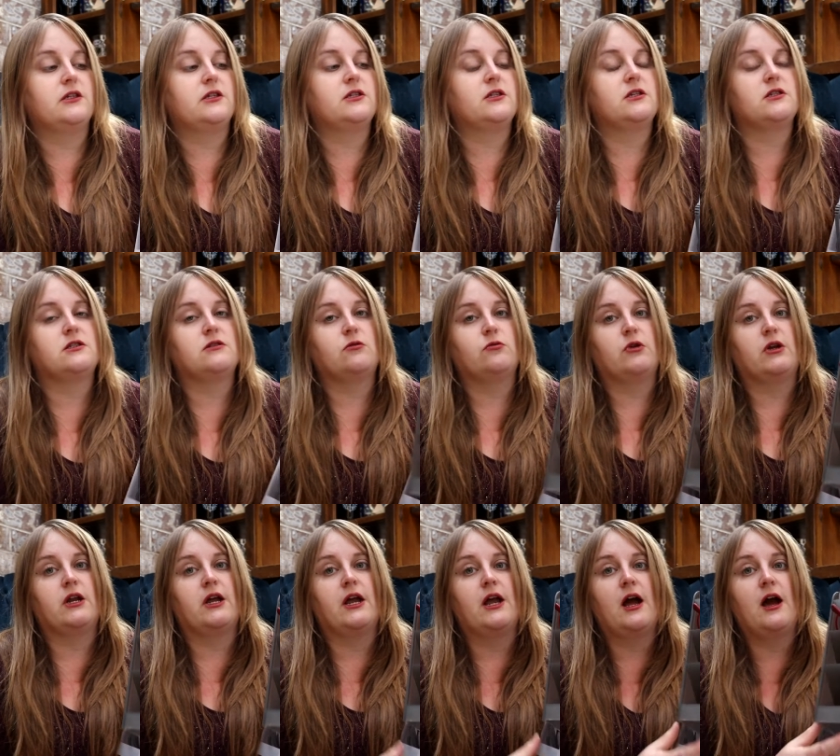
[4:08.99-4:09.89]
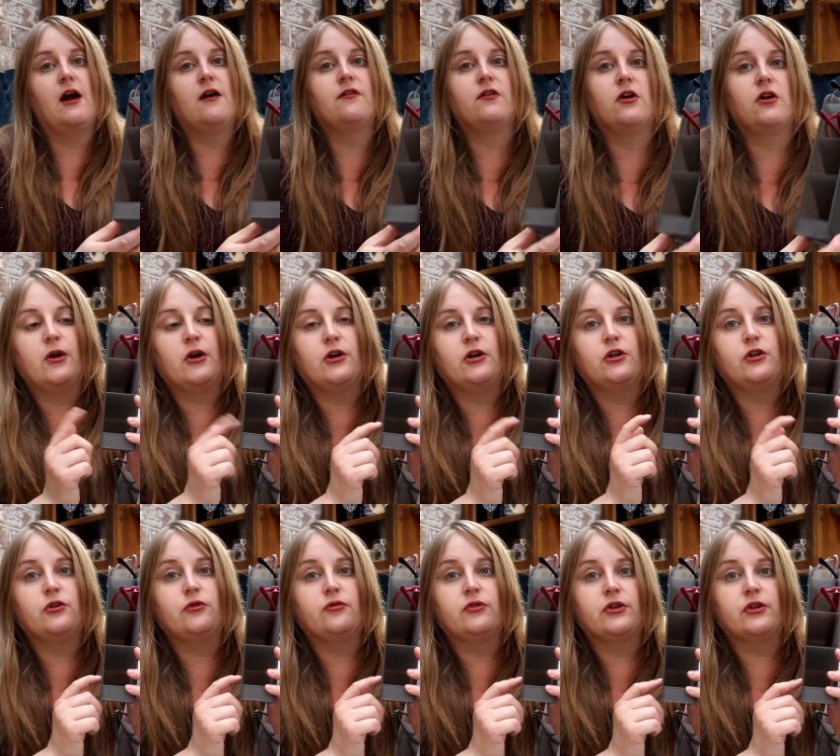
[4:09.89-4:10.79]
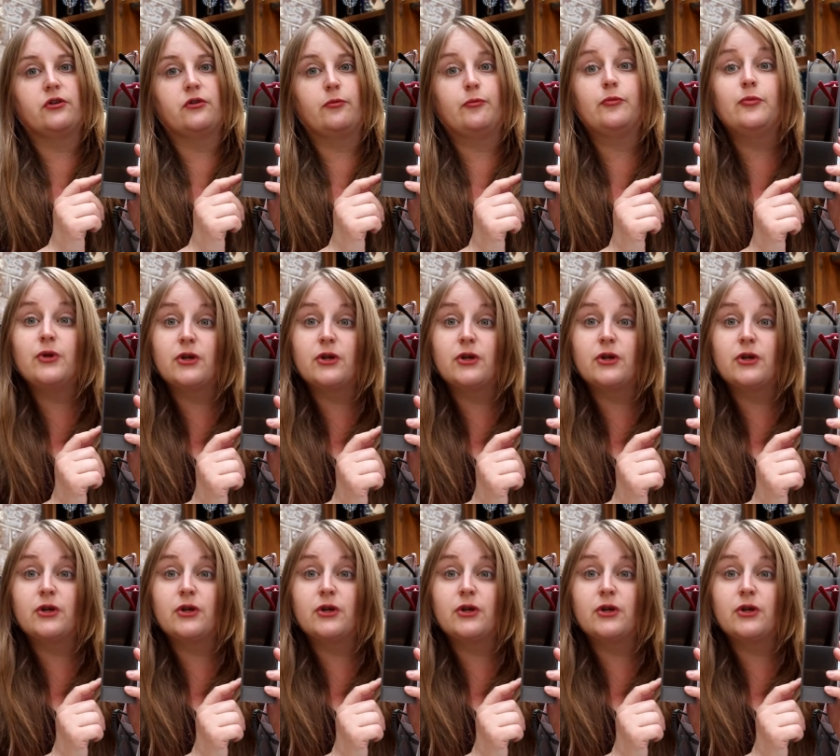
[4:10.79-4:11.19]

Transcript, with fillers: this is the one I have on our new little